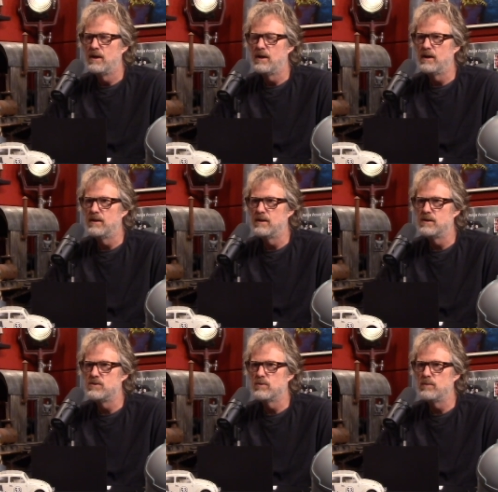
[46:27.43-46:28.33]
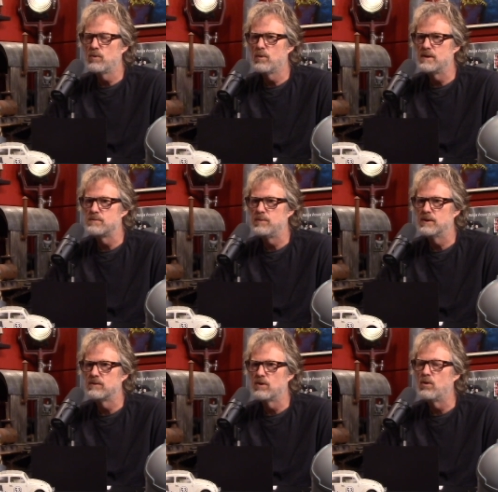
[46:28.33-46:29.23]
And then DreamQuest
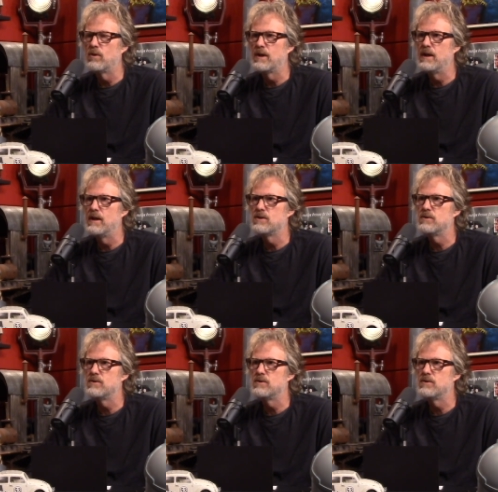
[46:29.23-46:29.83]
built a whole gantry